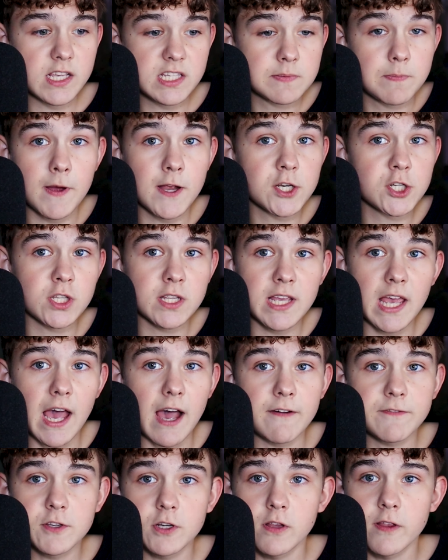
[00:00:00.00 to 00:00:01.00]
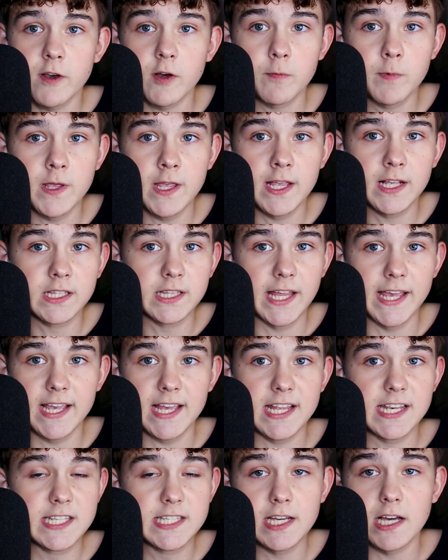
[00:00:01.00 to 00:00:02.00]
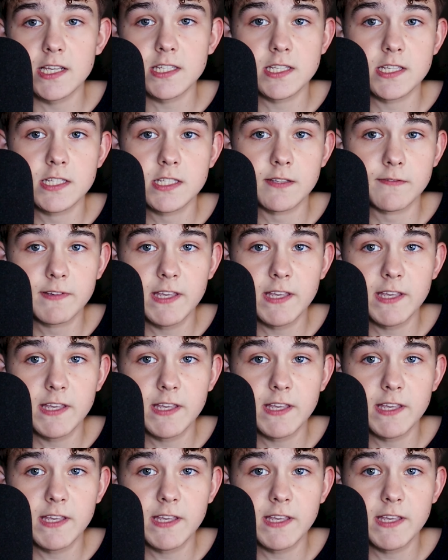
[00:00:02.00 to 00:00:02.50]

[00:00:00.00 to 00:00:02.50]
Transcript: especially after there being like dozens